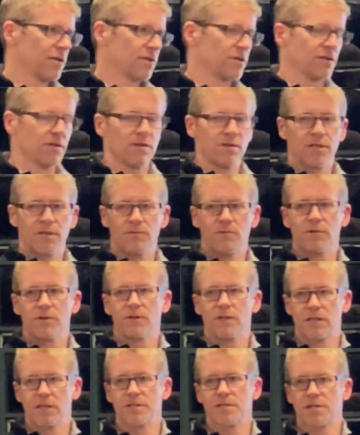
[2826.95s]
So it
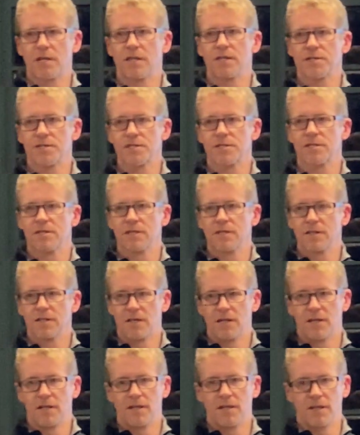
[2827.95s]
really is us.
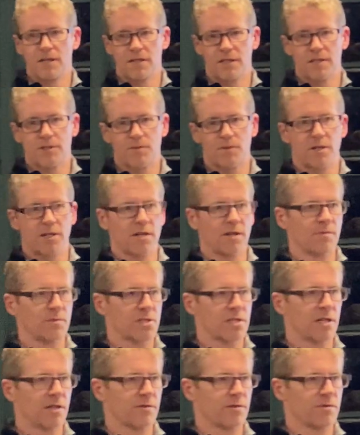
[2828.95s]
And, it, and that's what it comes
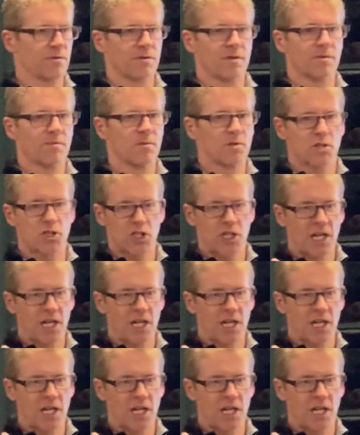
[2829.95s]
down to.